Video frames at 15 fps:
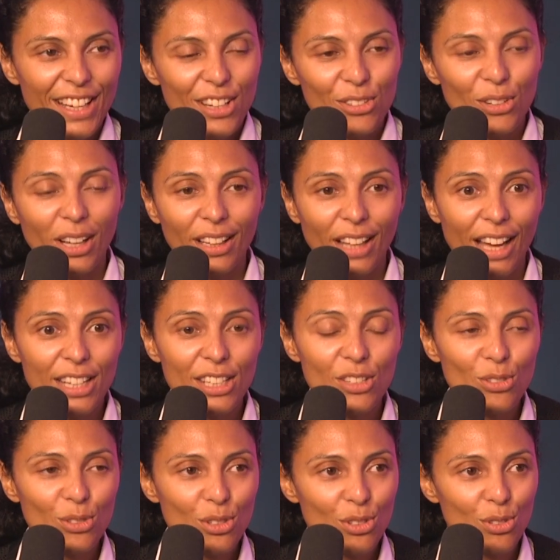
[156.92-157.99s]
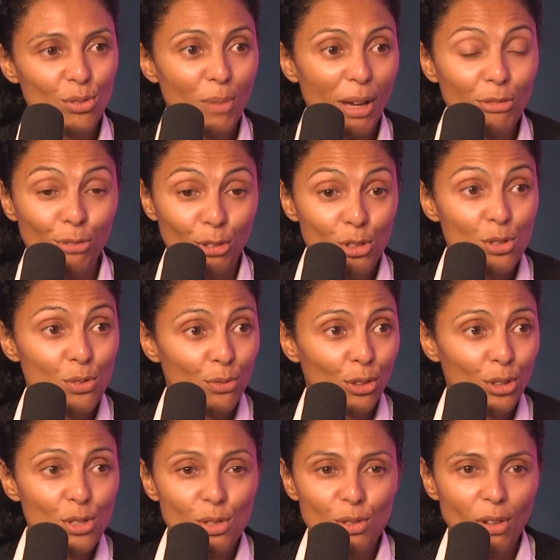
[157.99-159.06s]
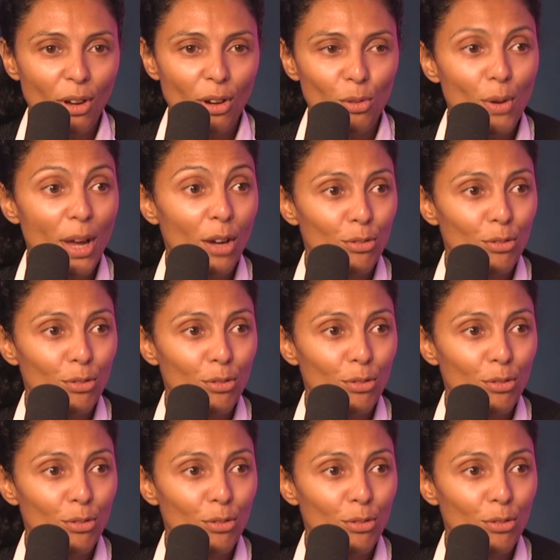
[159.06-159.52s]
Well, I used to, my first way